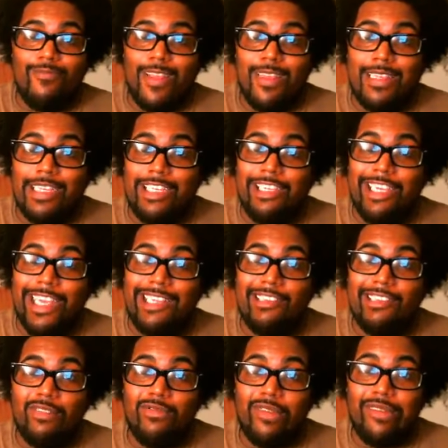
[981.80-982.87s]
Get your
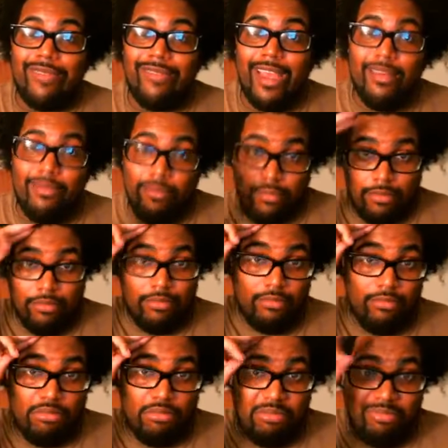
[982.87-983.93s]
hands on one. Hey,
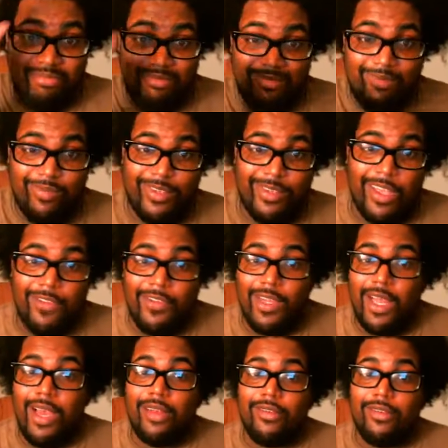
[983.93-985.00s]
safe
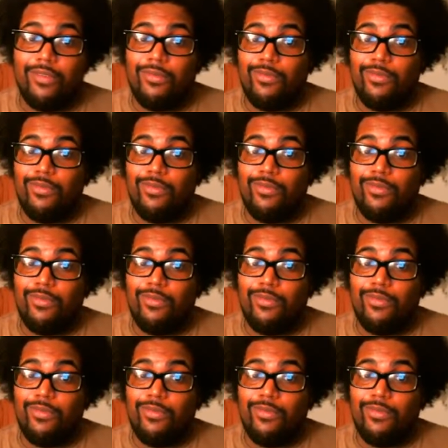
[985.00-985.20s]
clouds.